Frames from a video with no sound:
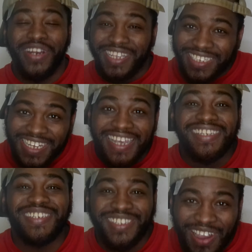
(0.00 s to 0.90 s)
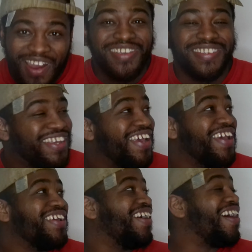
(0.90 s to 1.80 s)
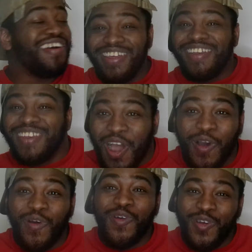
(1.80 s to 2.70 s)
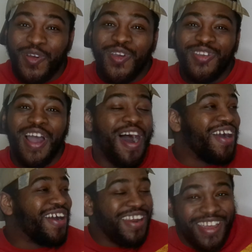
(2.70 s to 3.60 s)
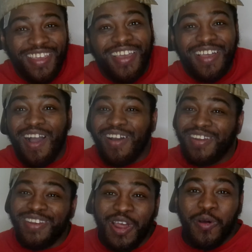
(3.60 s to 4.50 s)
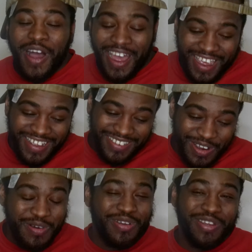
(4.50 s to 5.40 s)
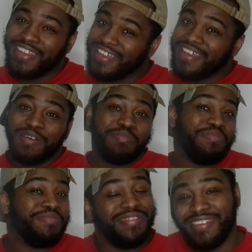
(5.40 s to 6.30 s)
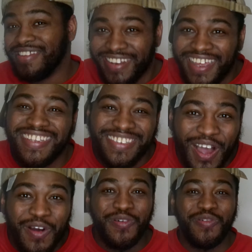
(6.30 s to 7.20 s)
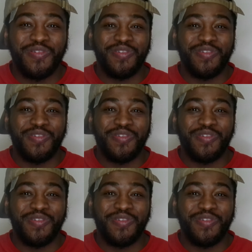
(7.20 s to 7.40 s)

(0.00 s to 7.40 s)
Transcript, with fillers: when the season starts, y'all gonna know. Y'all gonna y'all gonna know, alright? So let's go.